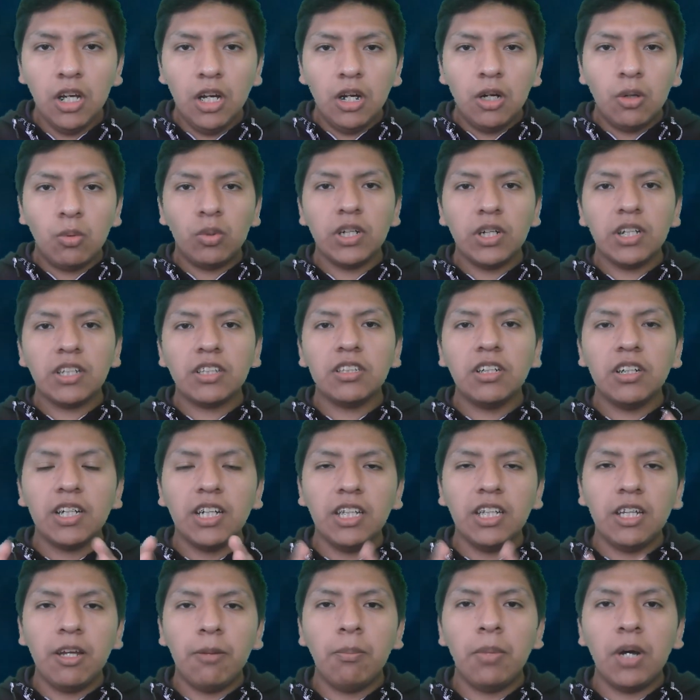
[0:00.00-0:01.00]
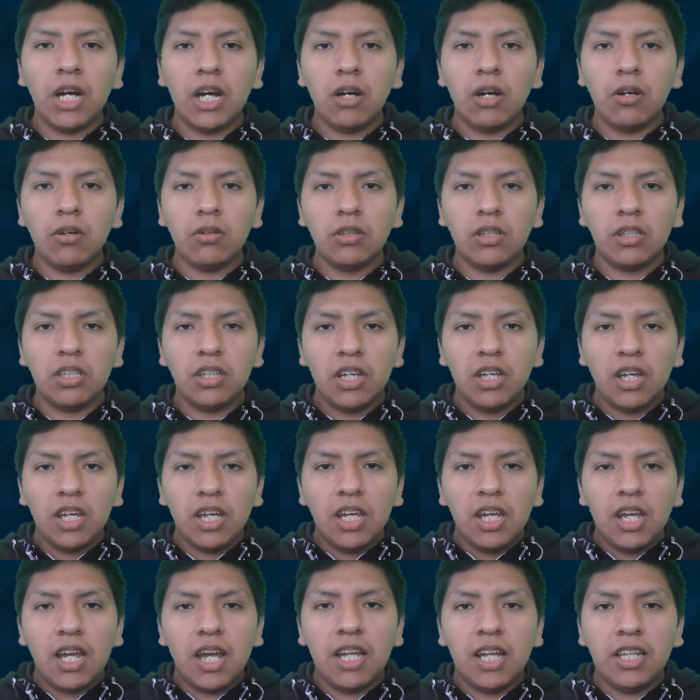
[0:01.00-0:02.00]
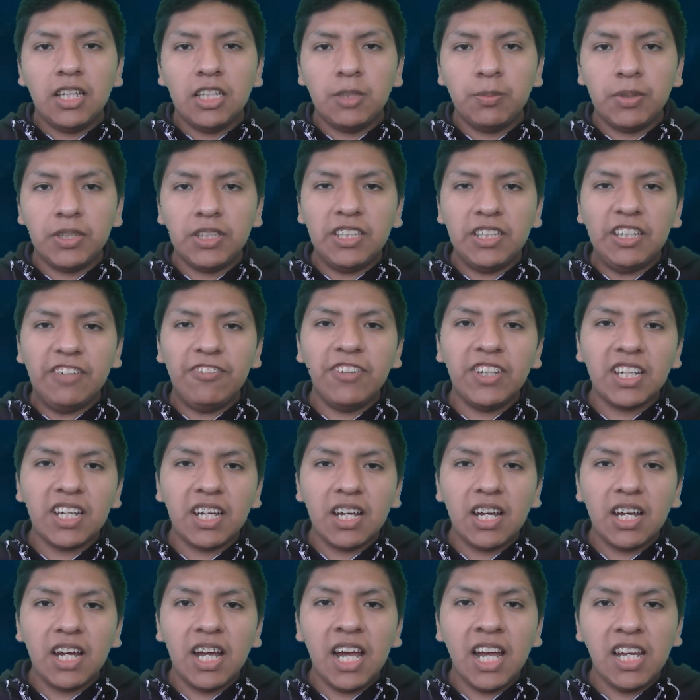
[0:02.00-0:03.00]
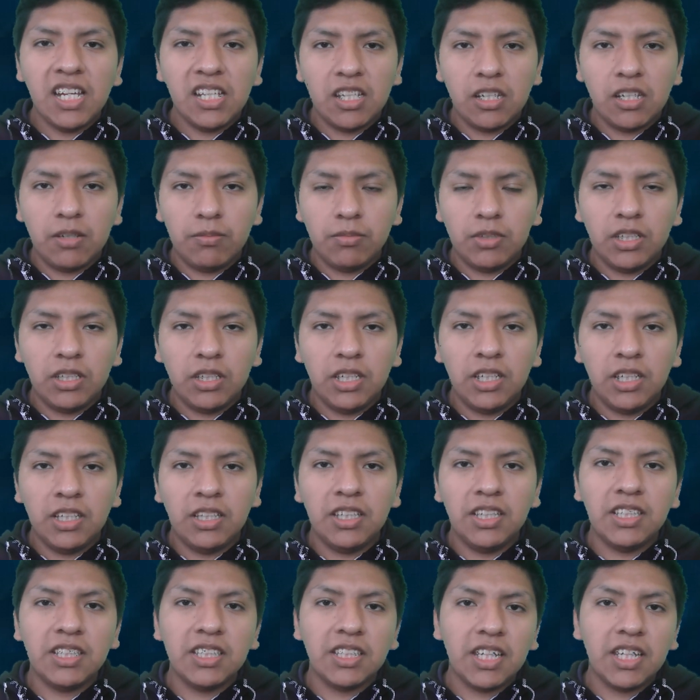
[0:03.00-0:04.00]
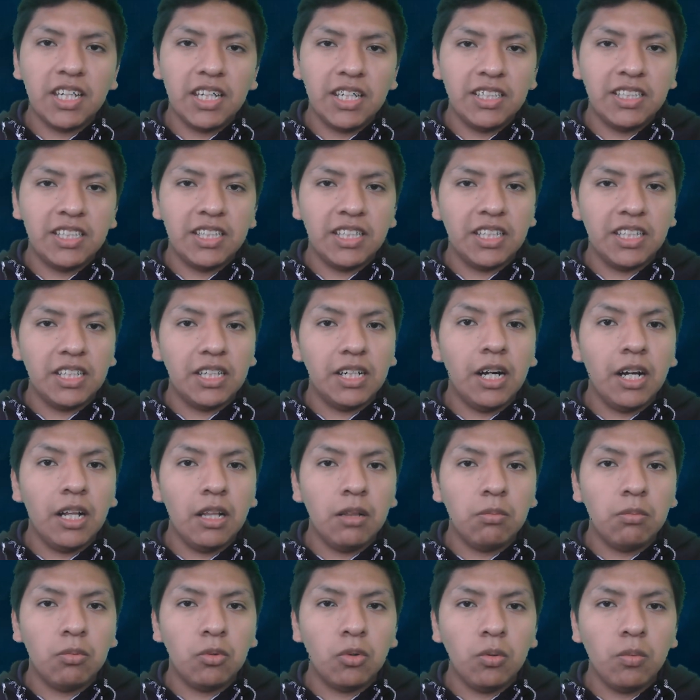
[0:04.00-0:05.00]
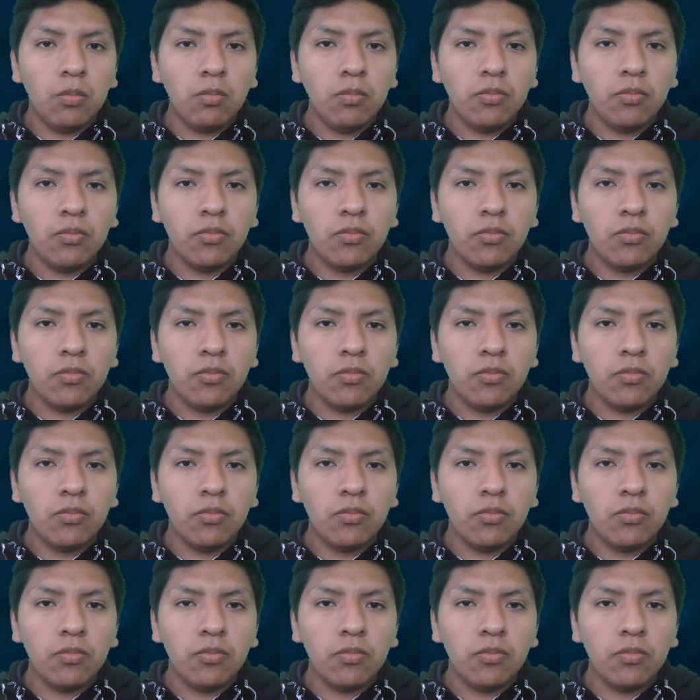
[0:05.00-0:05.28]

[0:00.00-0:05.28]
We're talking about a specific item, in this case the album,